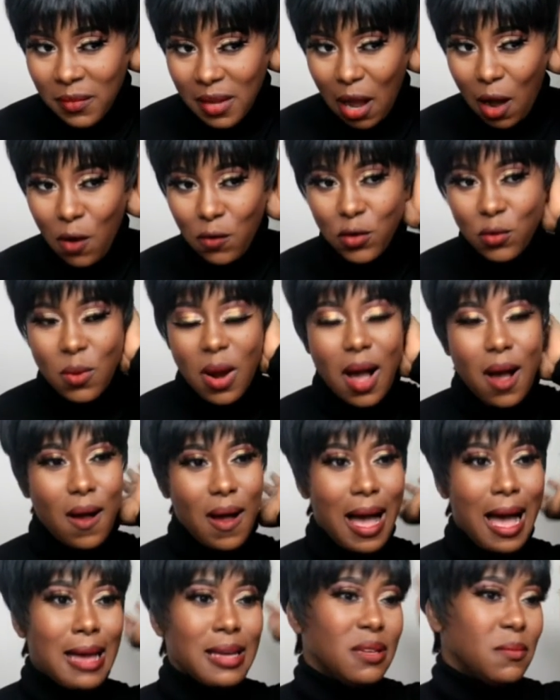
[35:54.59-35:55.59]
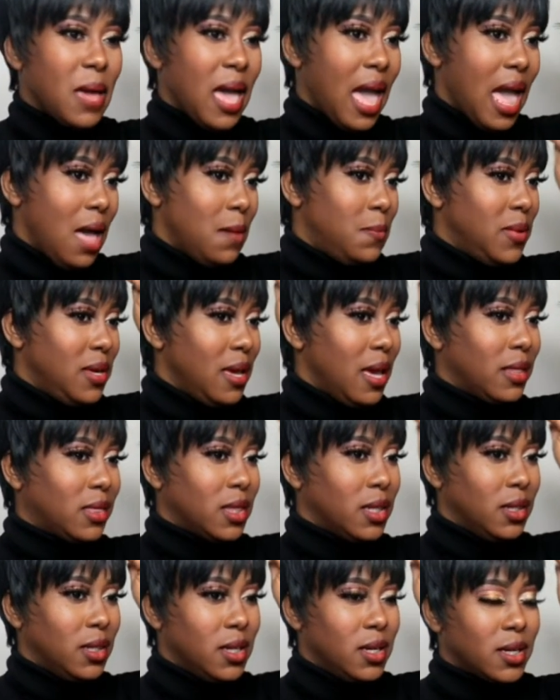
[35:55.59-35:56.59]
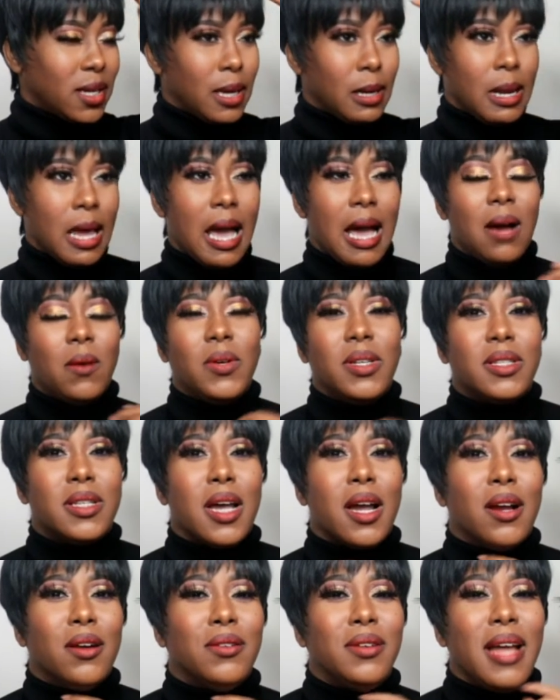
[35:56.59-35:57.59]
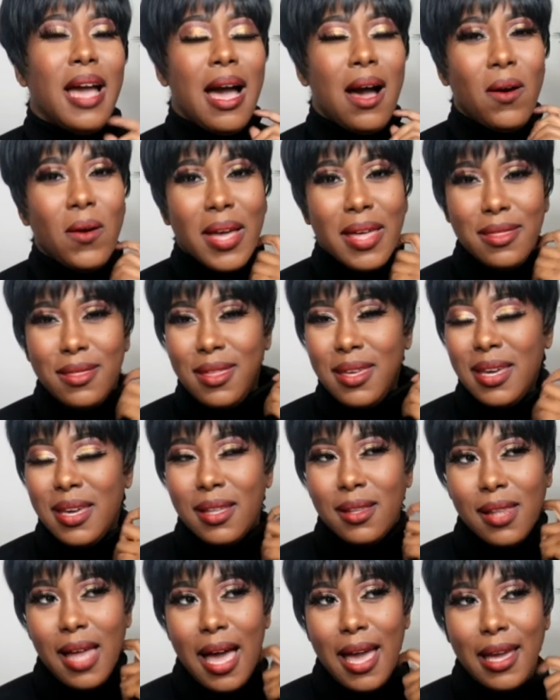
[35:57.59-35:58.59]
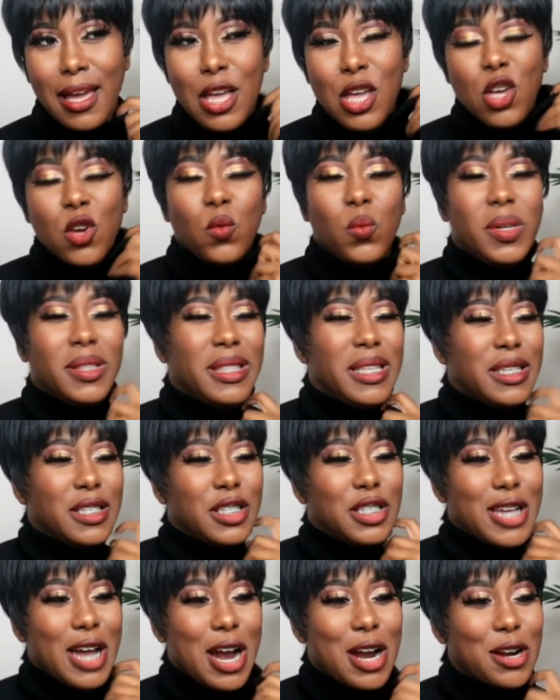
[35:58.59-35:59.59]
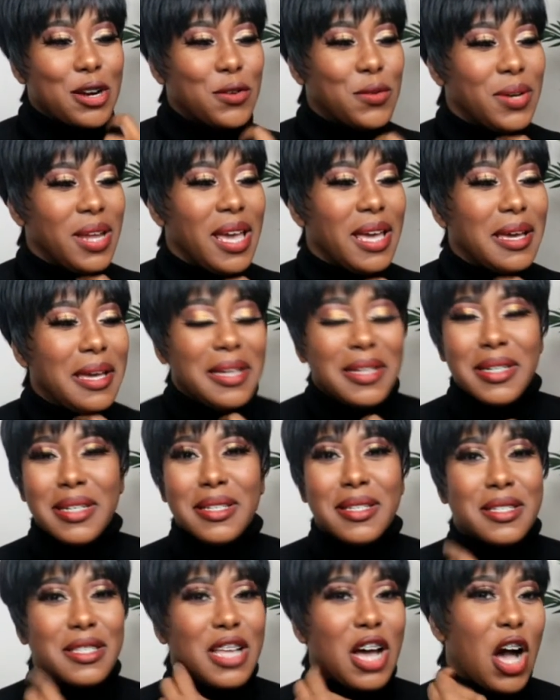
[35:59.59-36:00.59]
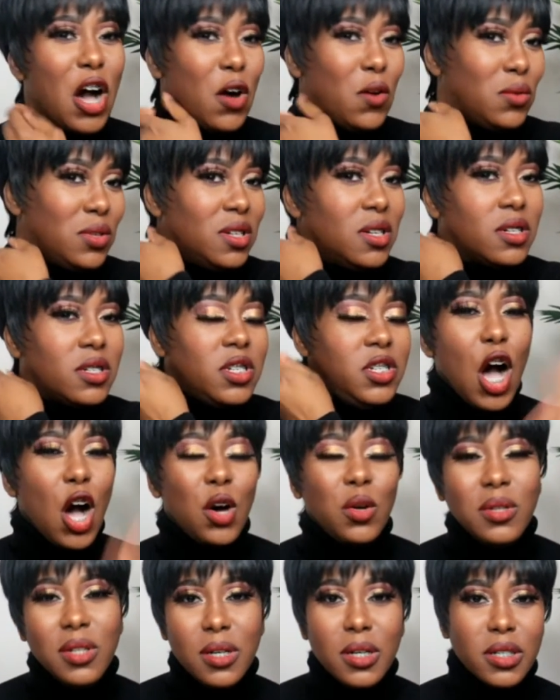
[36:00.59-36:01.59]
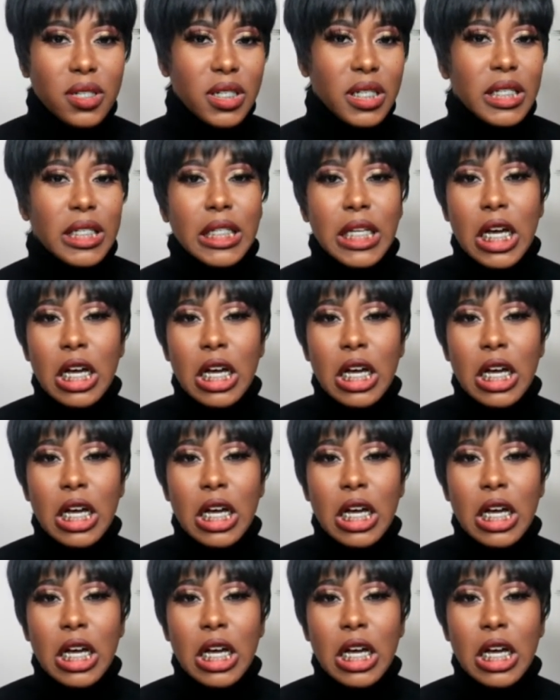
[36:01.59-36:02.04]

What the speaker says: overall I am happy at the look and how it turned out. And then like with this turtleneck, it just, the whole look just